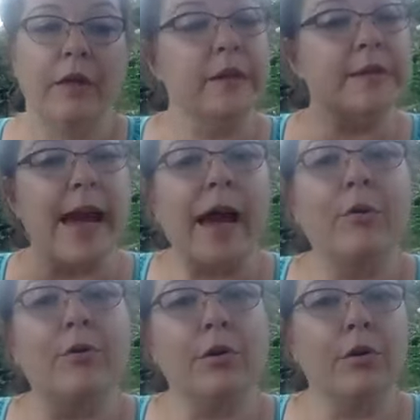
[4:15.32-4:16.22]
this
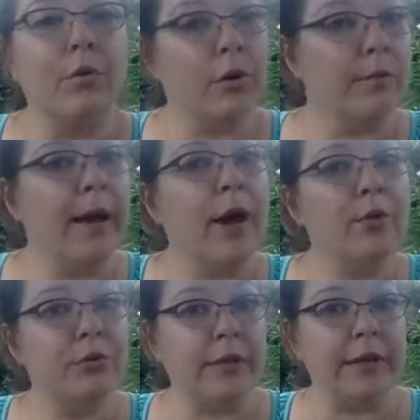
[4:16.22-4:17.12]
outer or
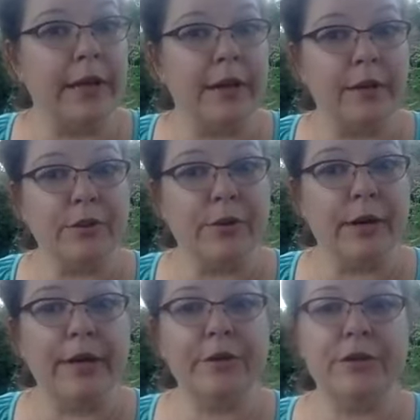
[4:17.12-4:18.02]
boundary layer to our
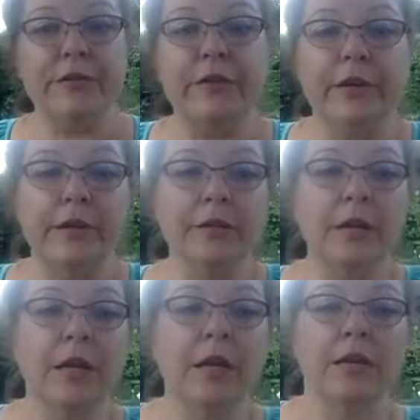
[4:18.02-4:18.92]
energy field
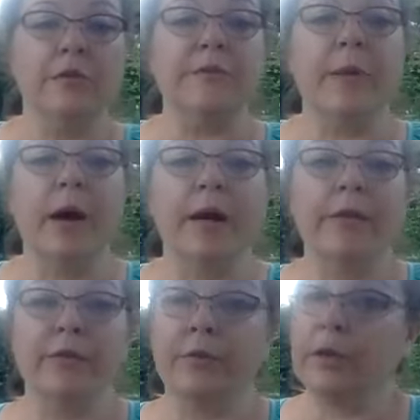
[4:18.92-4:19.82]

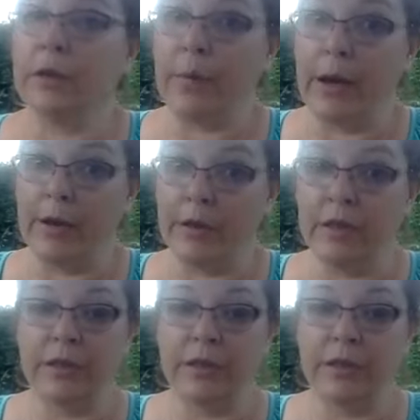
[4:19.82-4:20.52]
responds really well